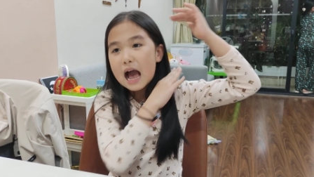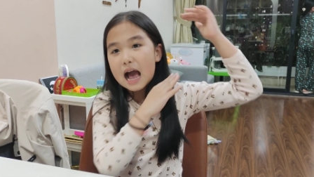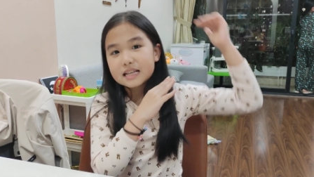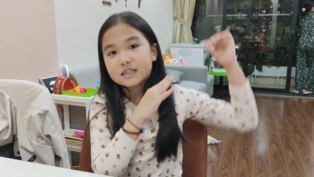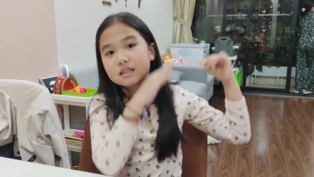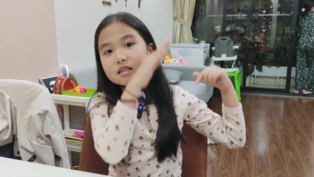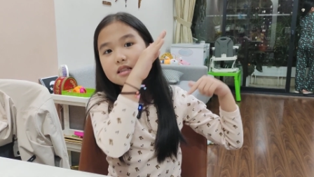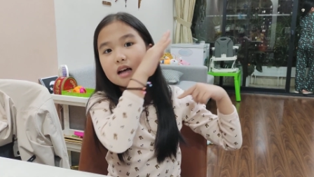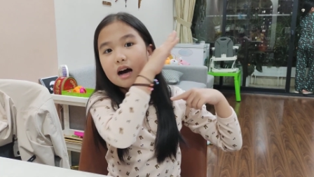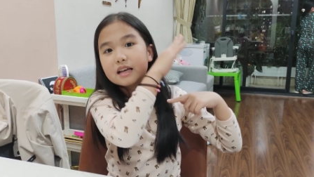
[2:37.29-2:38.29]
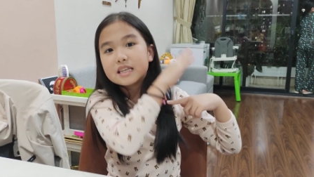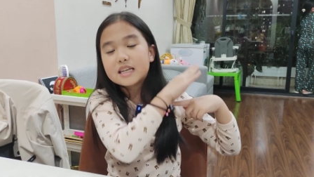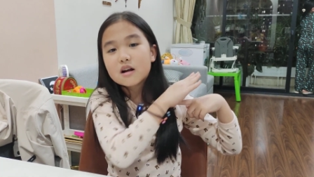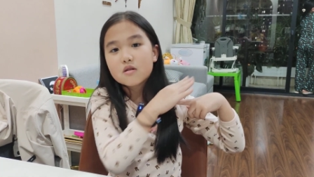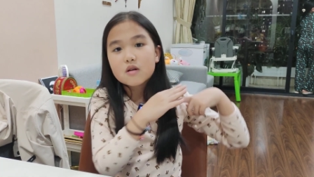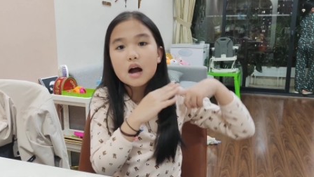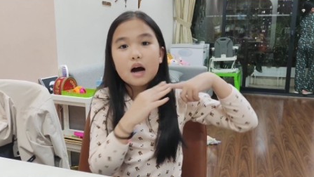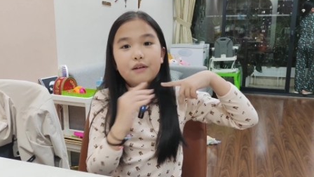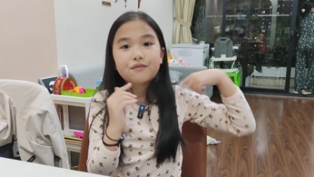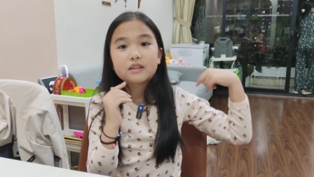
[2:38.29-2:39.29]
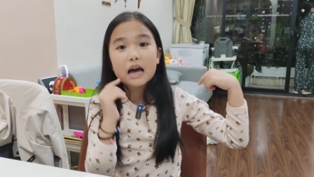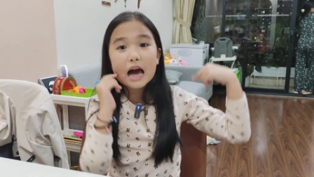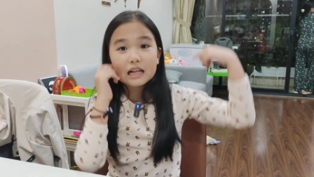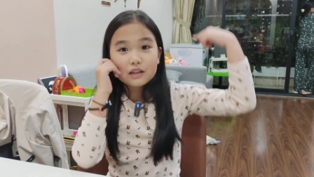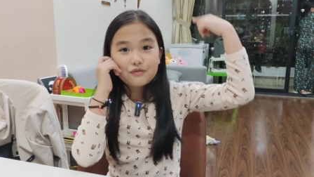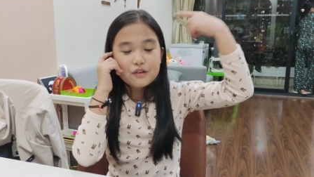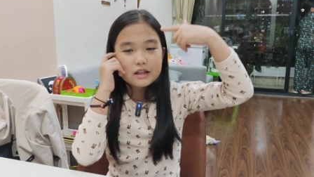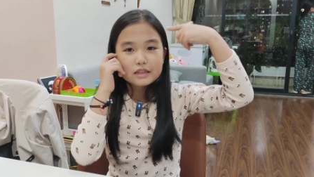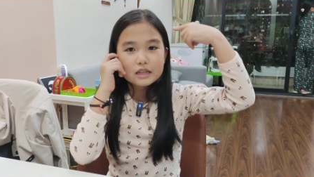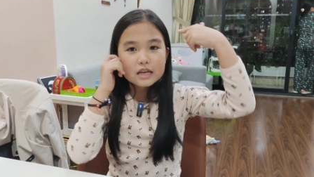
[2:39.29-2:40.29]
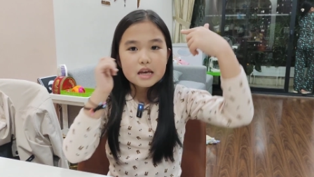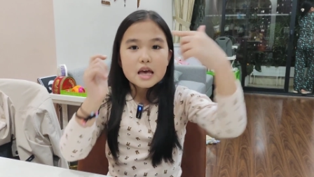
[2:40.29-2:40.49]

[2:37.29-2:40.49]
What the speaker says: as the ear of the elephant